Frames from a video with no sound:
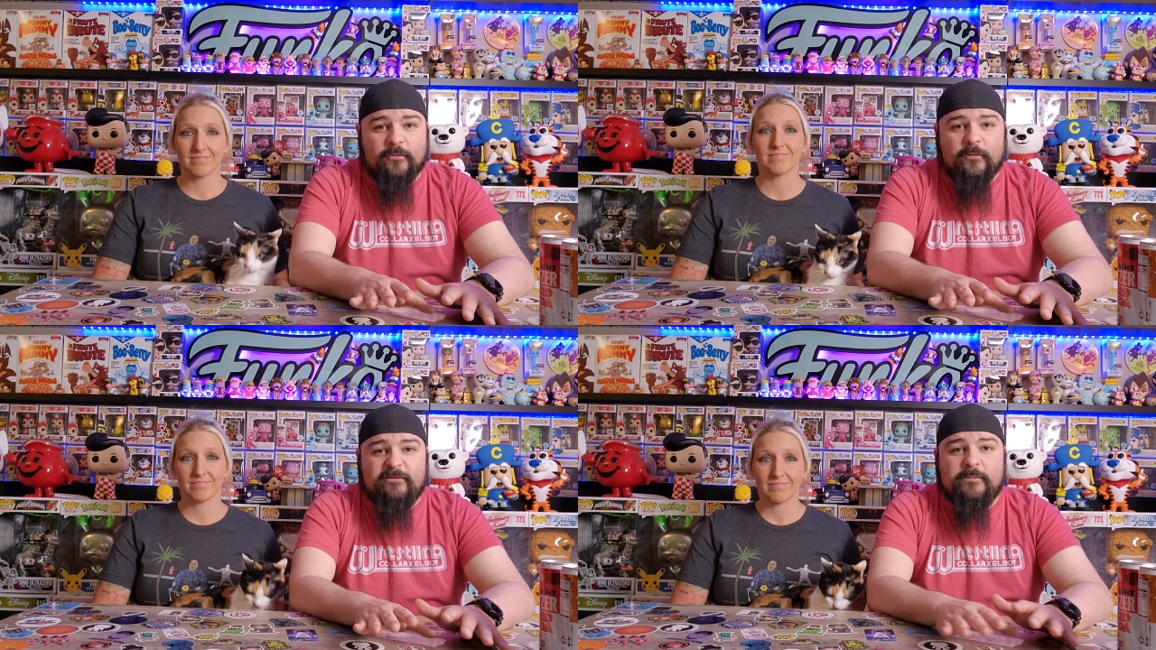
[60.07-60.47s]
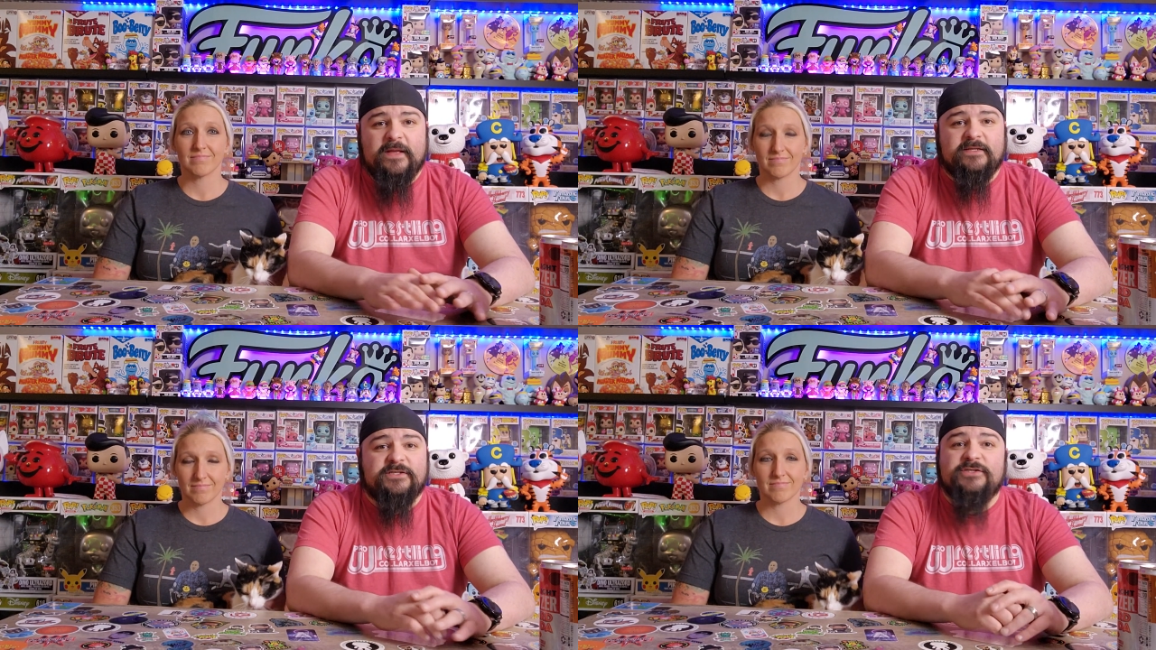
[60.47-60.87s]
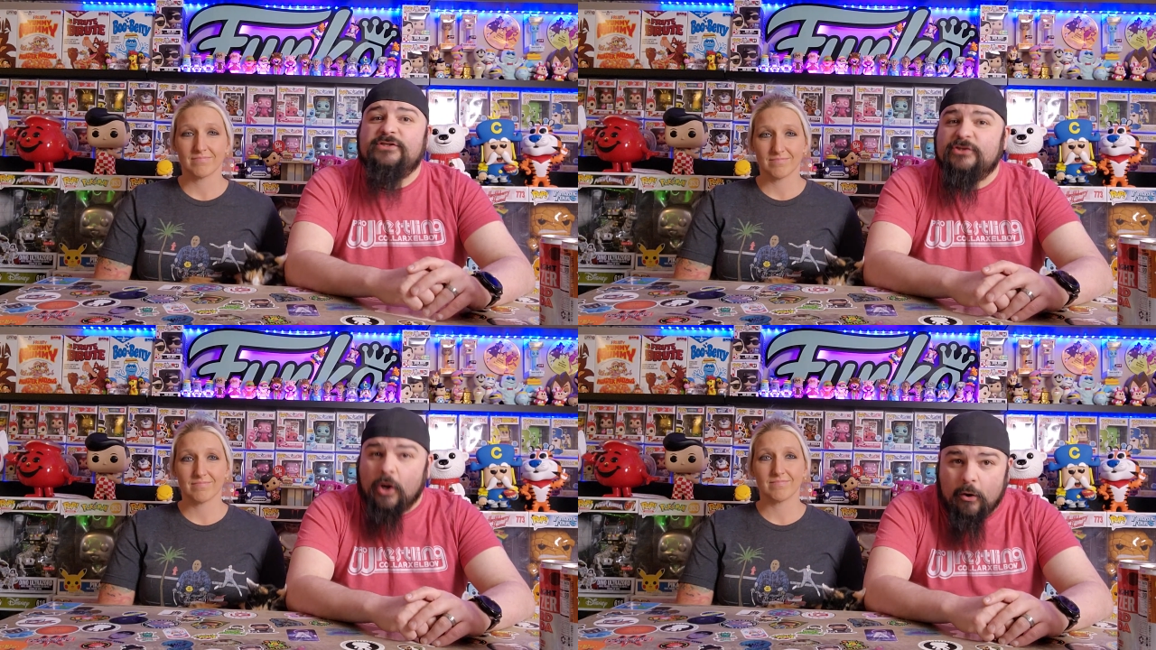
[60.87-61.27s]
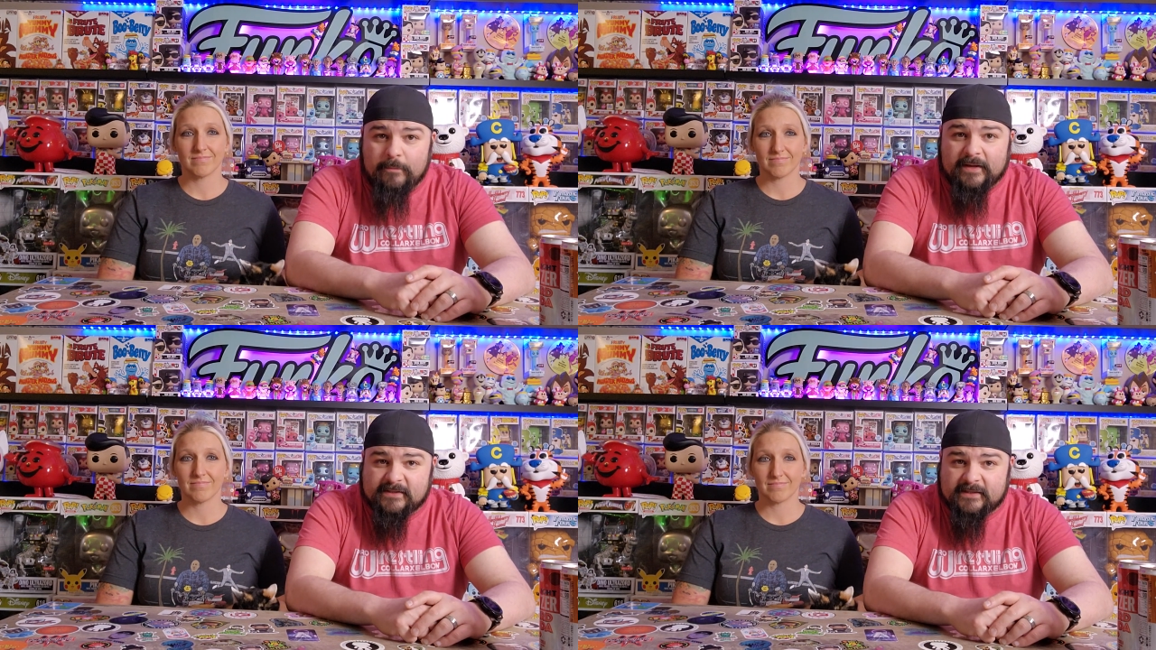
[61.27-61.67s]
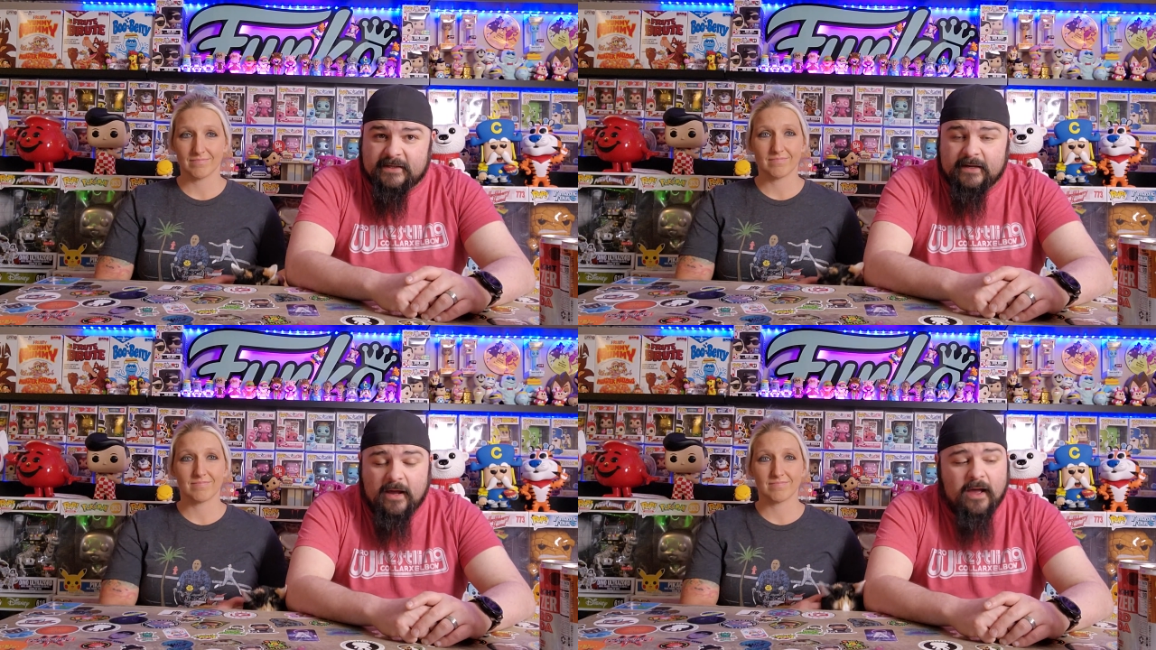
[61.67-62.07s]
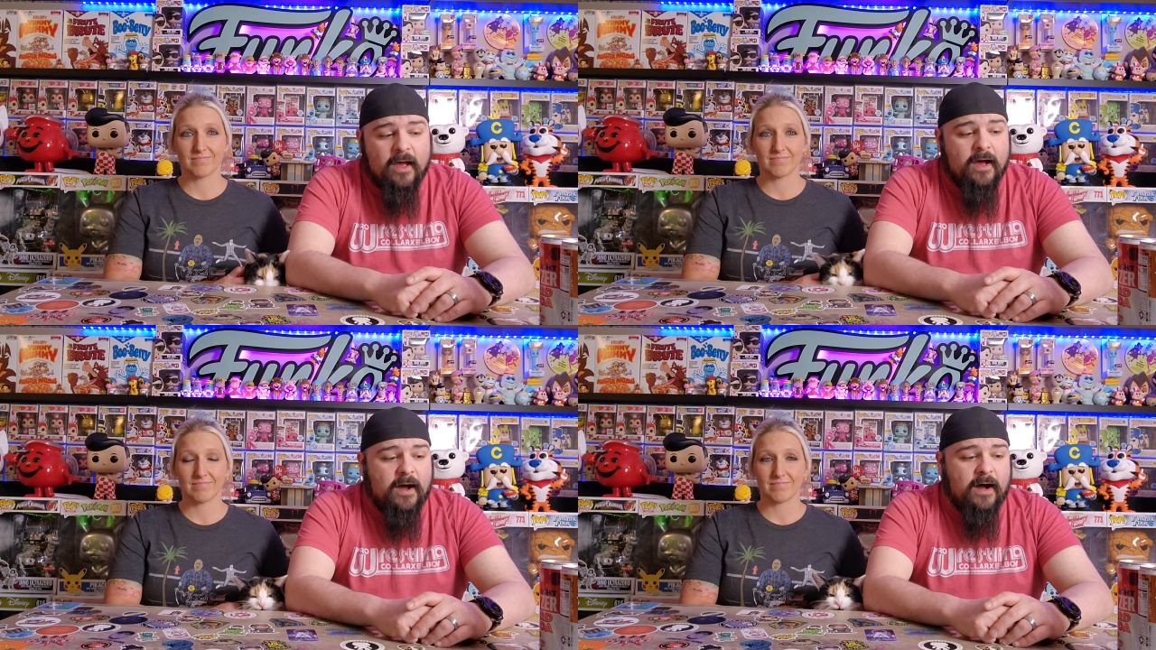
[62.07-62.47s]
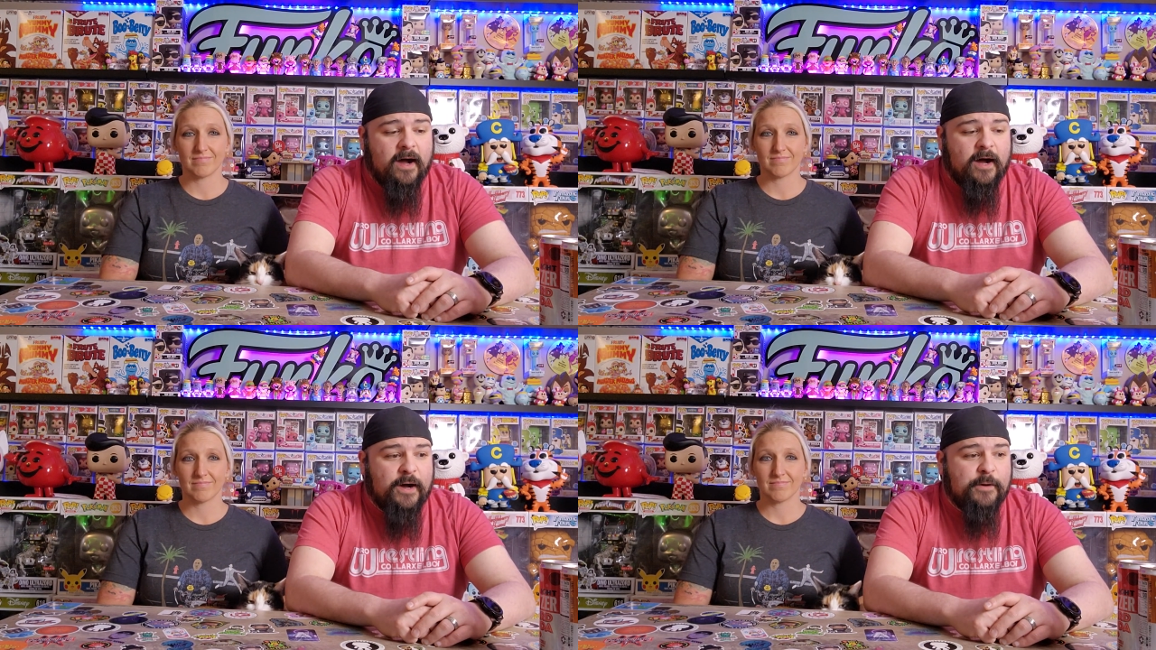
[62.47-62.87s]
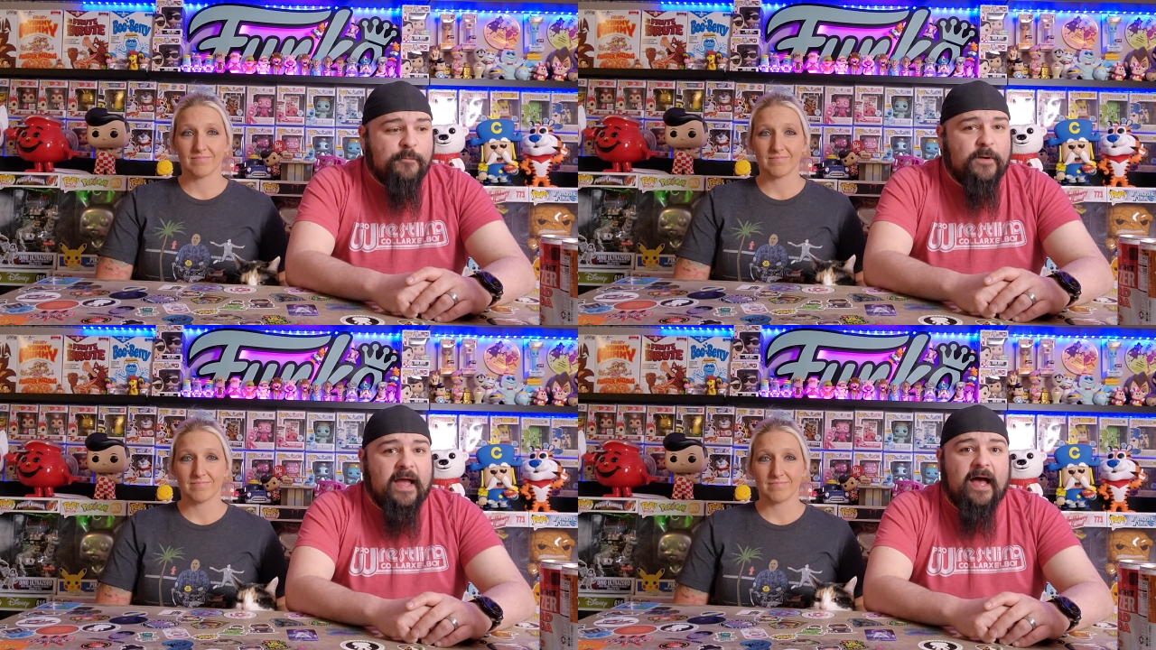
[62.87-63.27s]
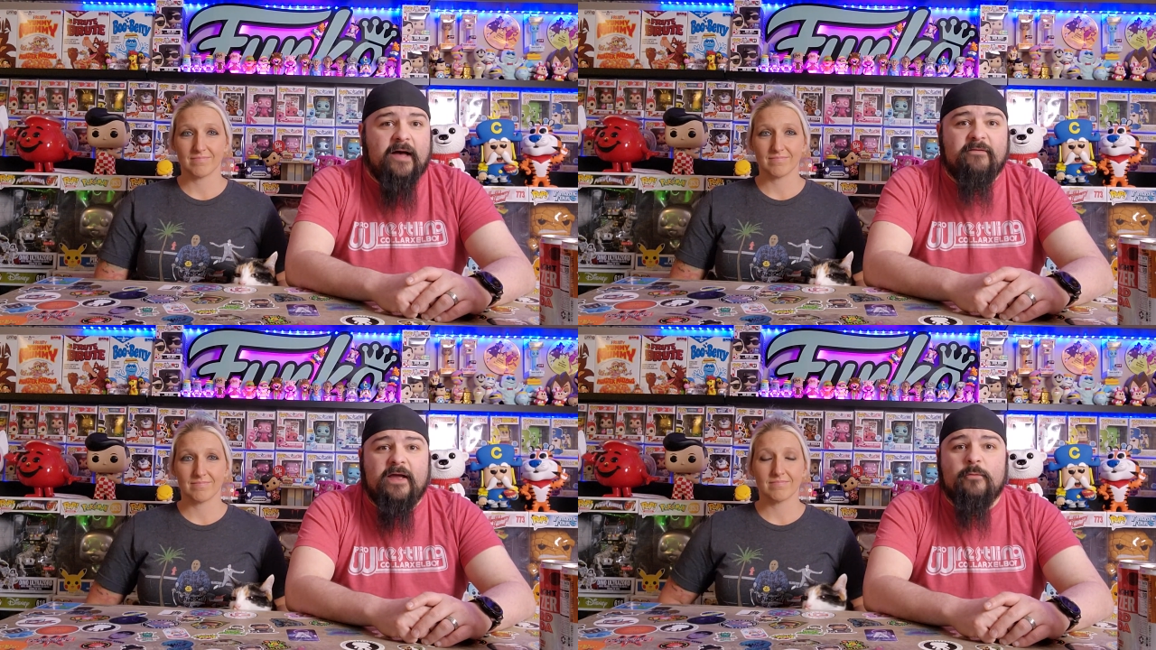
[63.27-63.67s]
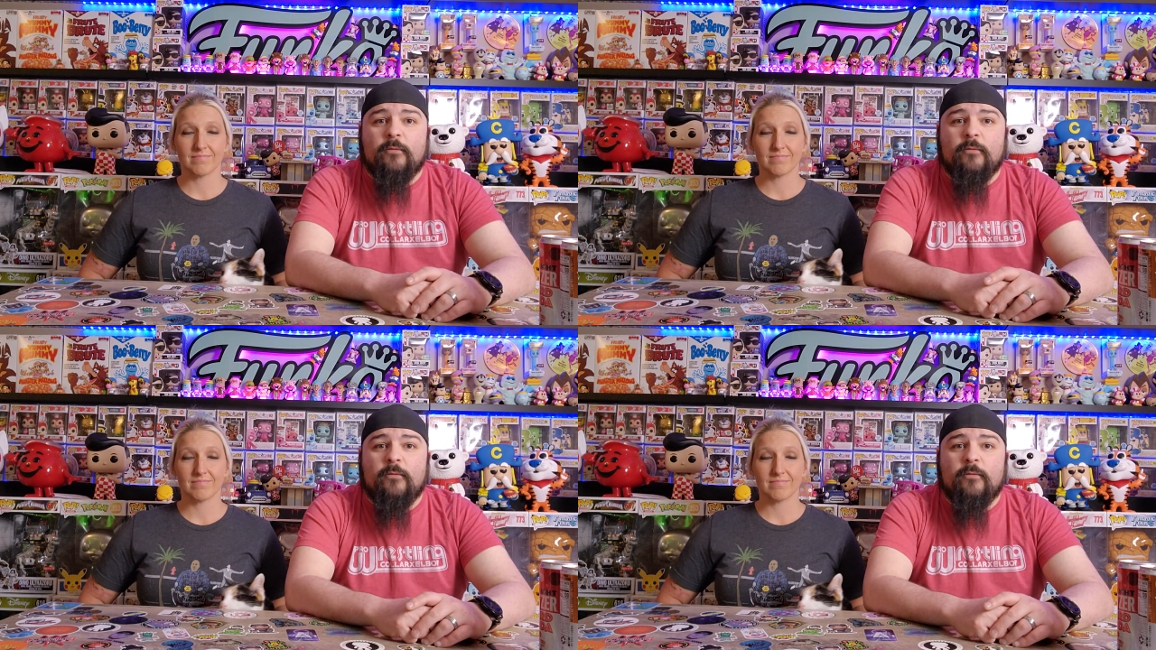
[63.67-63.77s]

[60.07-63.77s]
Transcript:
Speaker 1: We've been so busy. Uh, we have a